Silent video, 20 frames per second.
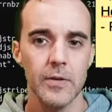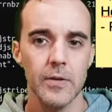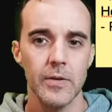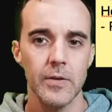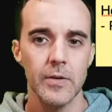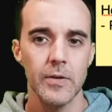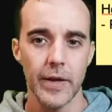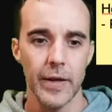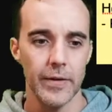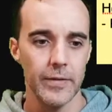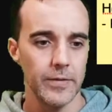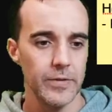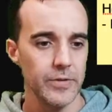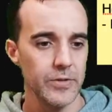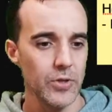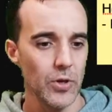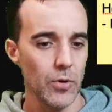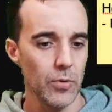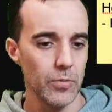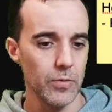Okay,
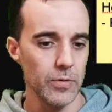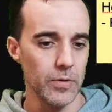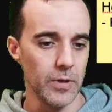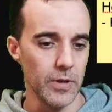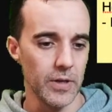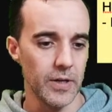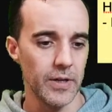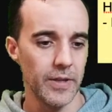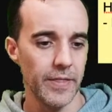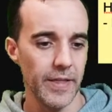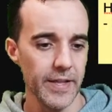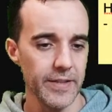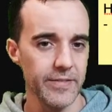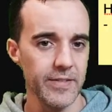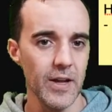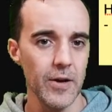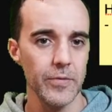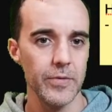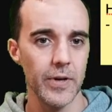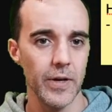so that's
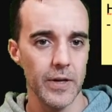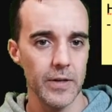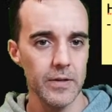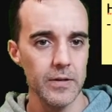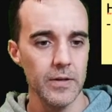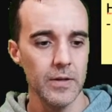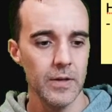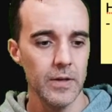now done.